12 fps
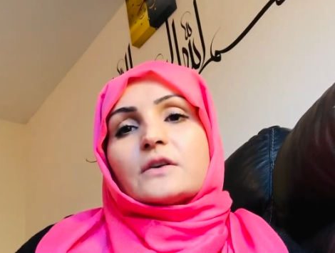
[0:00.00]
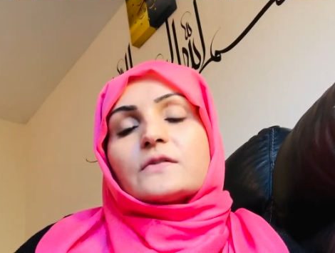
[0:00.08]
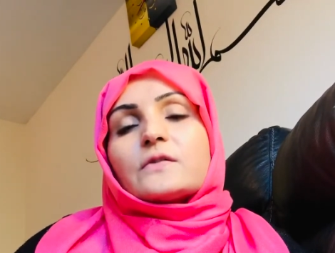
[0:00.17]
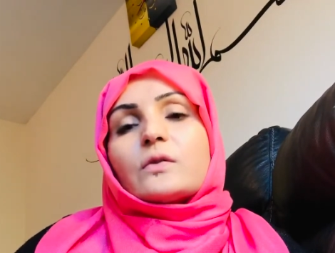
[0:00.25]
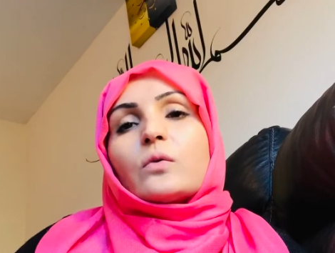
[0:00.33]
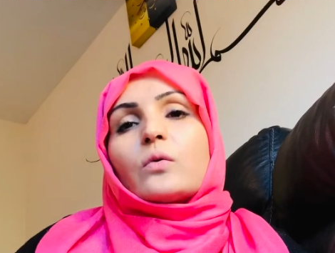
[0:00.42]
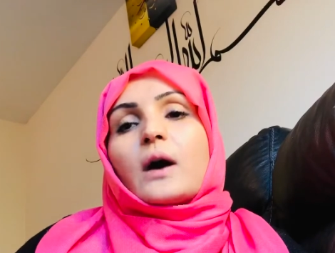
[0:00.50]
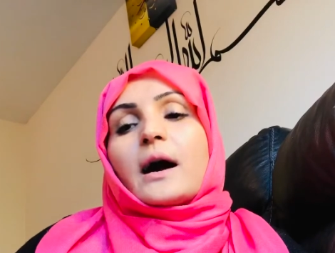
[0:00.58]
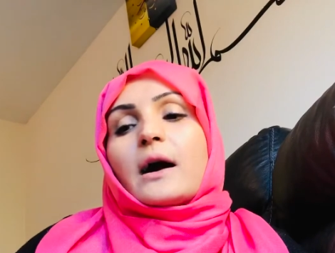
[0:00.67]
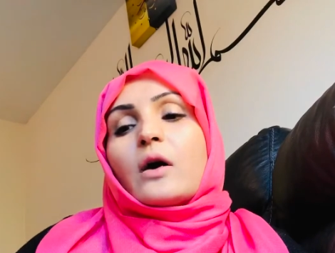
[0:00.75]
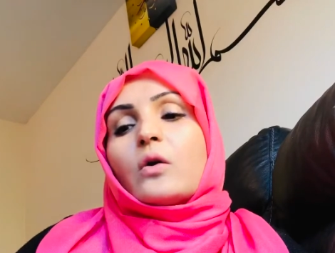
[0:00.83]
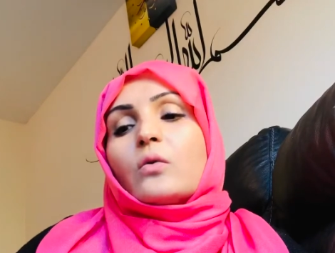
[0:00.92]
So
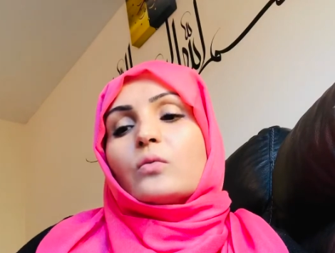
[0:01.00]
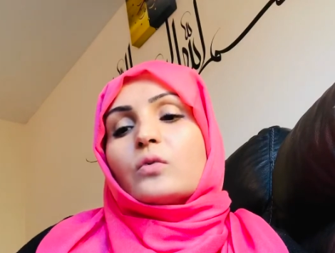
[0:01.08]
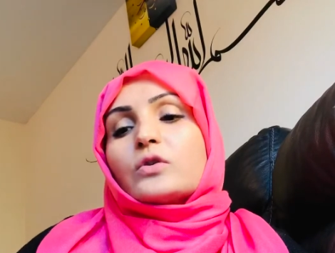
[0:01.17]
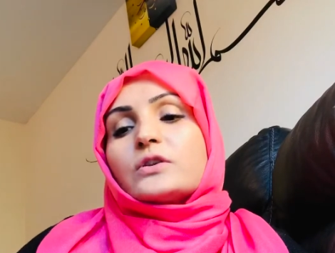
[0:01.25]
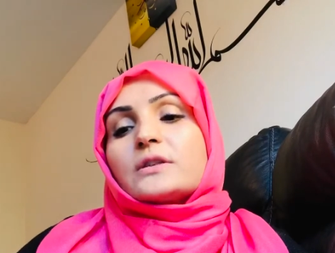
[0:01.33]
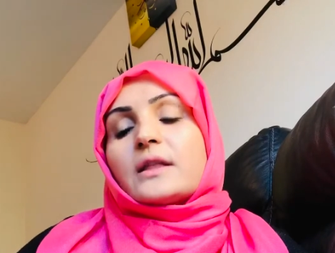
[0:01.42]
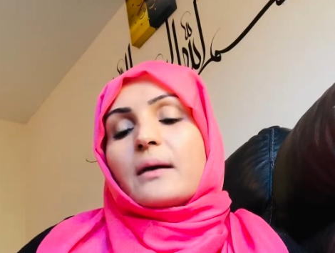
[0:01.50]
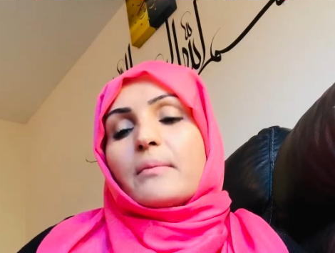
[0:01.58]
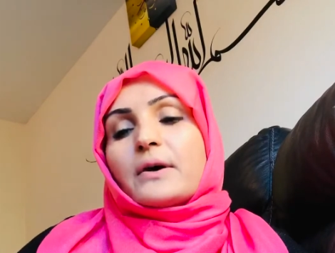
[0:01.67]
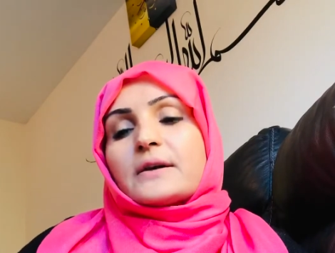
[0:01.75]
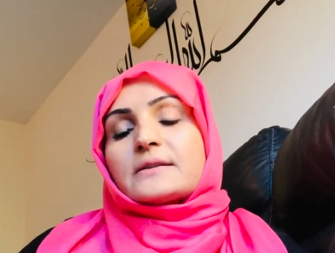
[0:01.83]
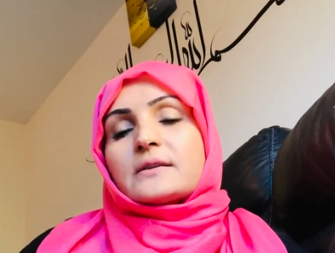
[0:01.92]
how would that
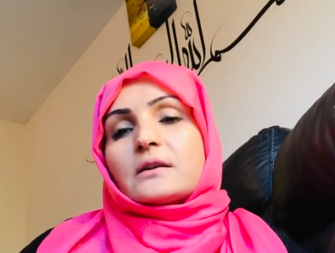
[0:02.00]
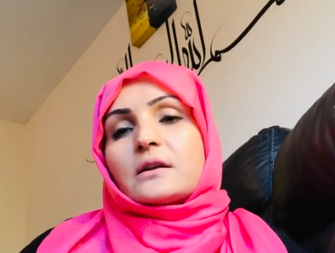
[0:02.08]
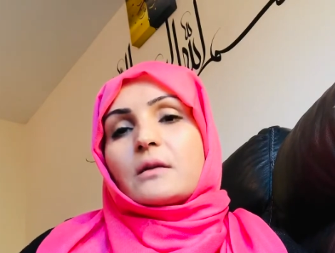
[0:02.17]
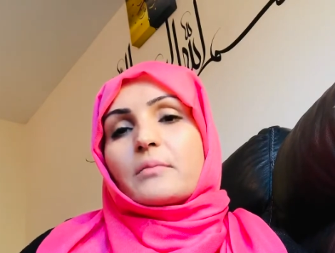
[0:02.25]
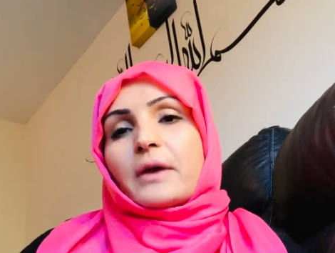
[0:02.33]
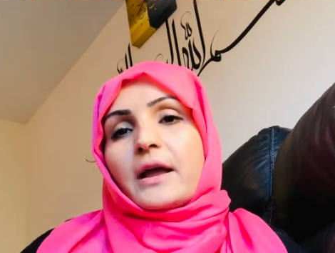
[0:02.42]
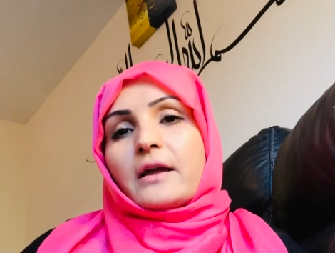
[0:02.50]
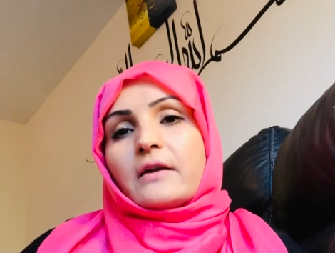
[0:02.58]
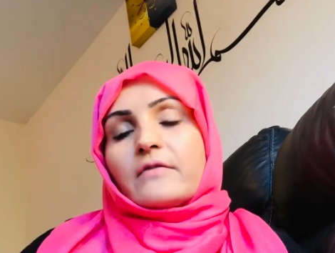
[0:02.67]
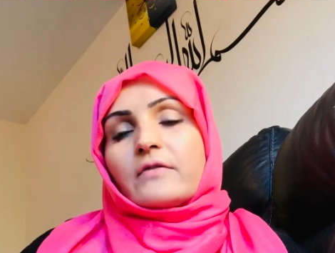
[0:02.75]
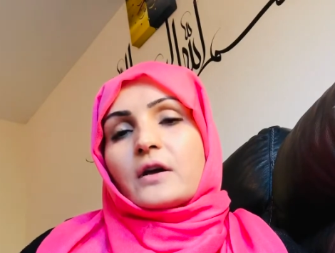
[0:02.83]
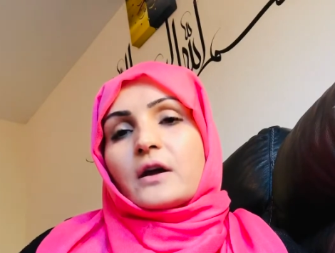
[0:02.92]
person behave?